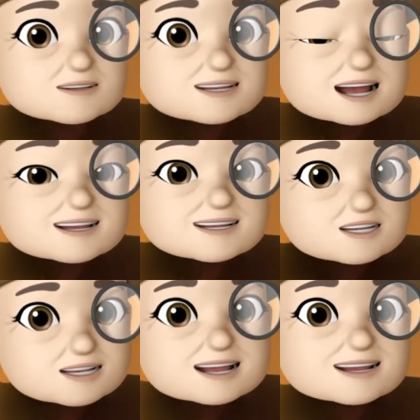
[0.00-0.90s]
It
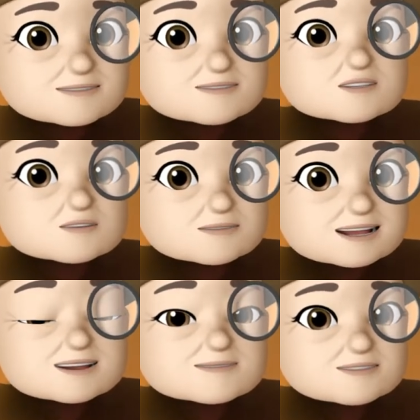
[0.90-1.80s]
just had a few of
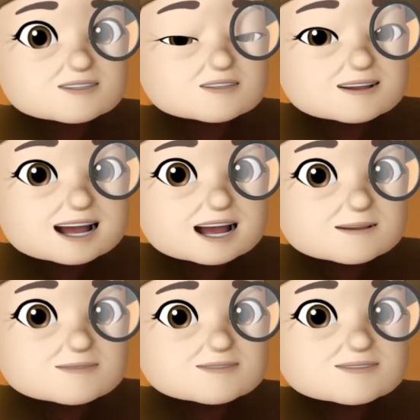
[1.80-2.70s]
Apple's own
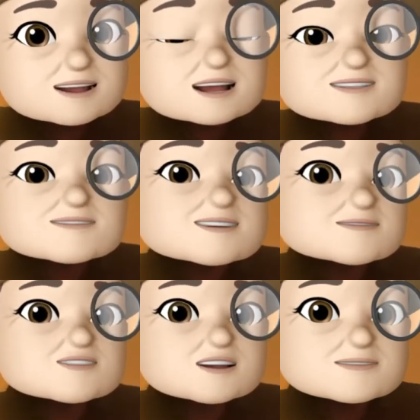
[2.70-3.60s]
apps, and Steve
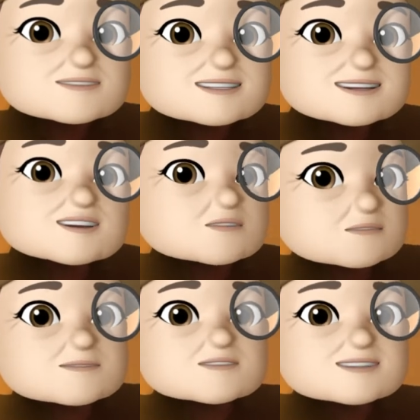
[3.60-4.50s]
Jobs said,
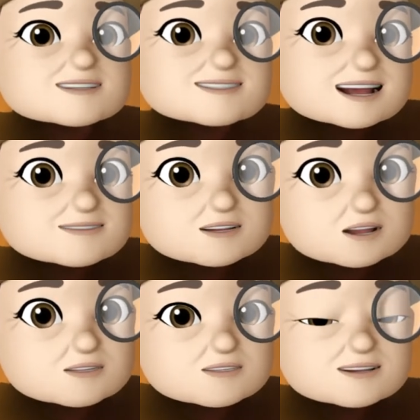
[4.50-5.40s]
people can
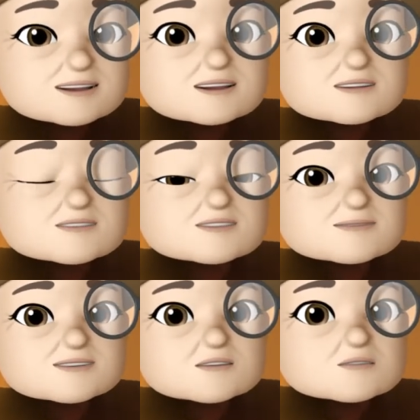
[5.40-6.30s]
download from
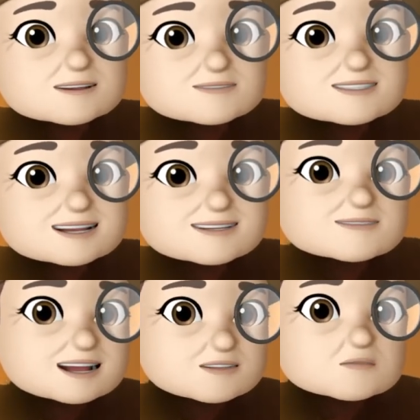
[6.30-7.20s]
a website and
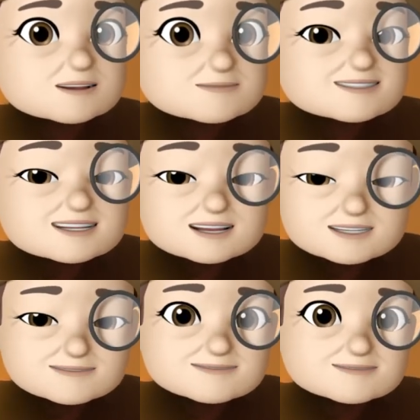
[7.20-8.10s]
make a website
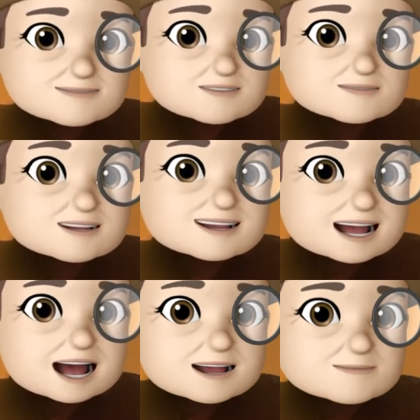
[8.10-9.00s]
be an
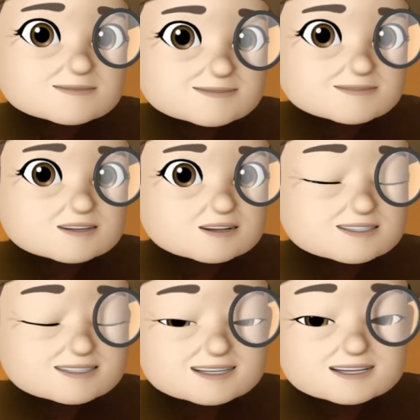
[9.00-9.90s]
app on
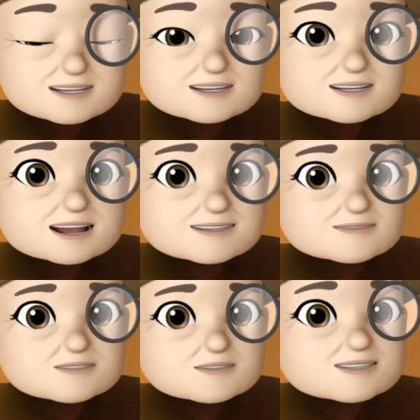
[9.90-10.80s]
the
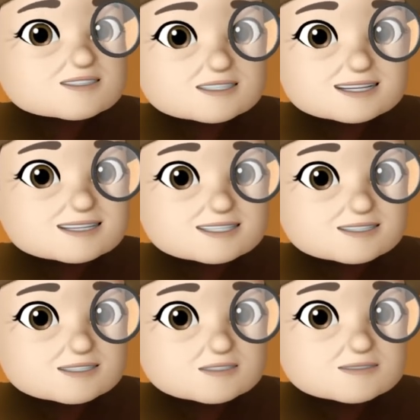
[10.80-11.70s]
iPhone. And you can still
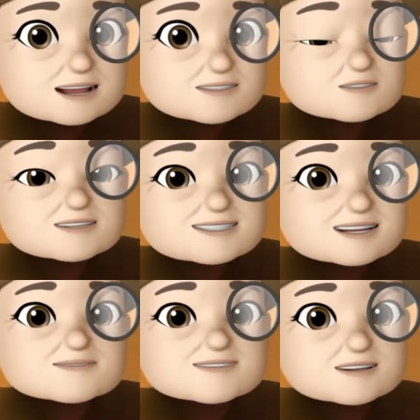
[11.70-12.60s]
do that. You can
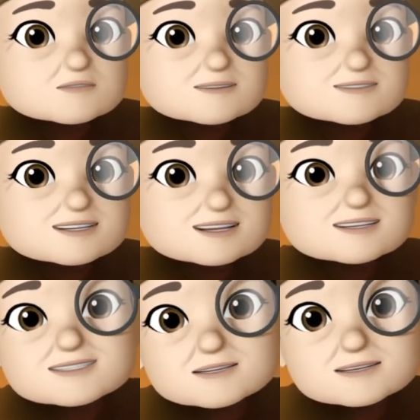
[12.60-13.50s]
save any website
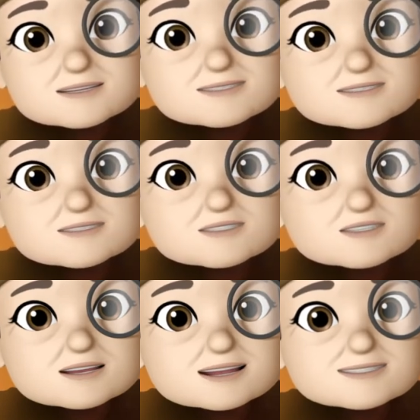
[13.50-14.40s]
and it'll look
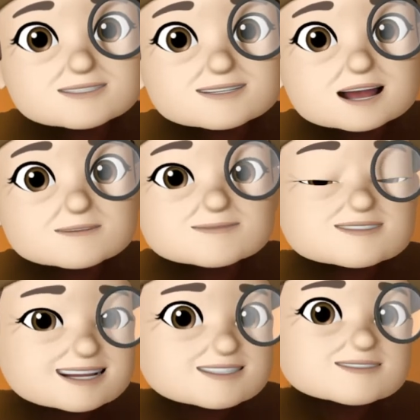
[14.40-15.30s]
like it's an app, but
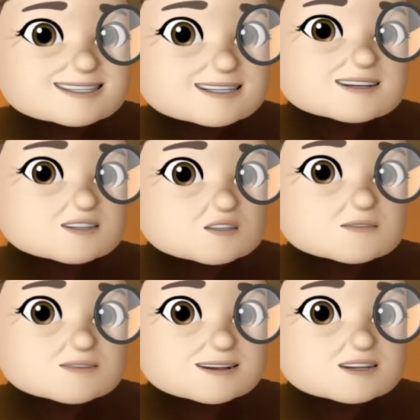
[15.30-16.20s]
it can't do
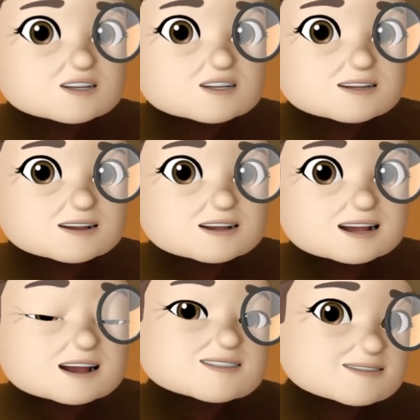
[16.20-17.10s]
much
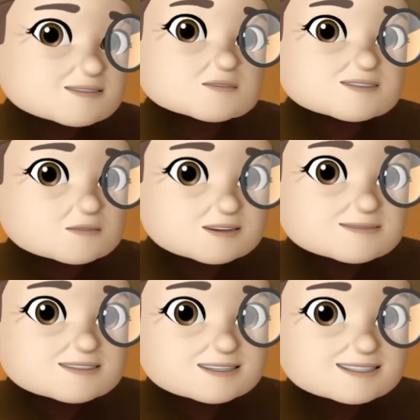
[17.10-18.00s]
other than what the
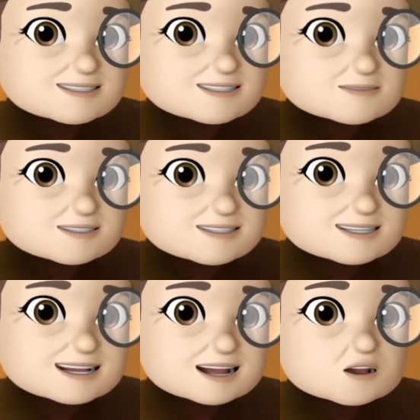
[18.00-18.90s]
website does because it
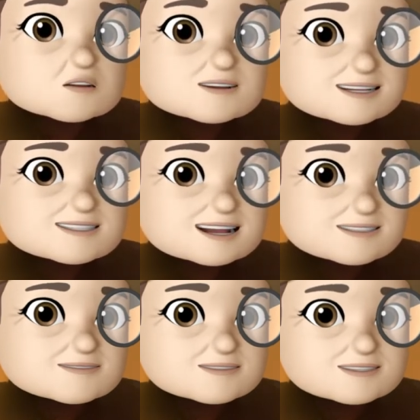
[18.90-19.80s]
can't go into
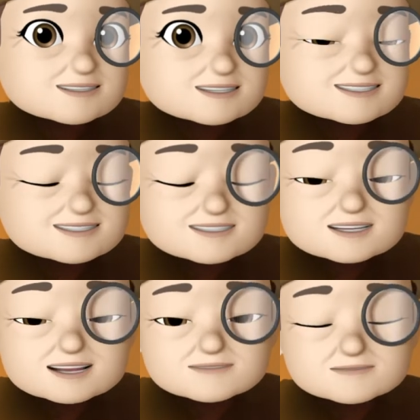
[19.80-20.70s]
everything that's in the
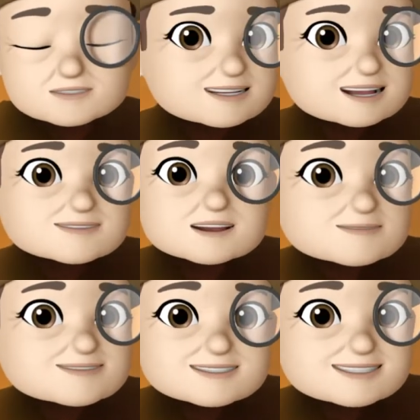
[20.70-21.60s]
iPhone. If Apple
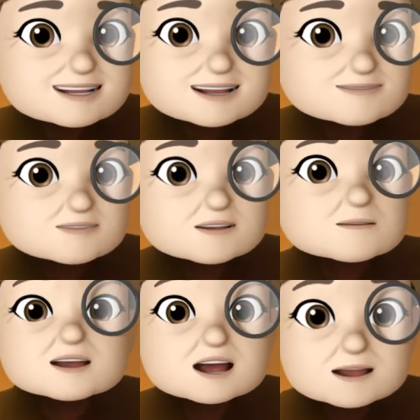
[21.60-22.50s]
doesn't have
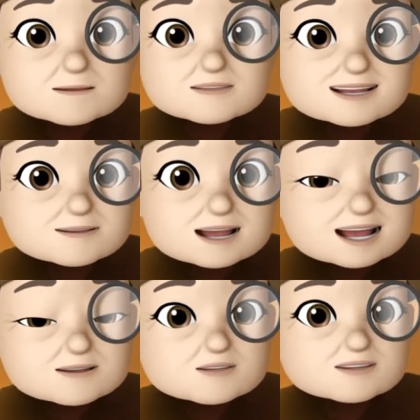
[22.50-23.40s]
monopoly
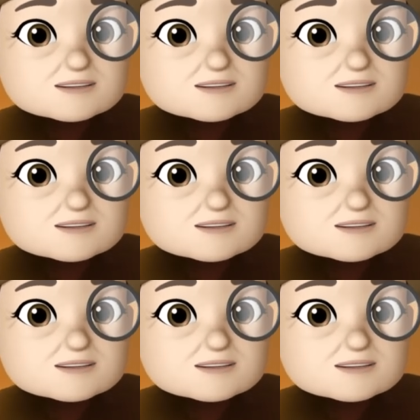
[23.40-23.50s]
power,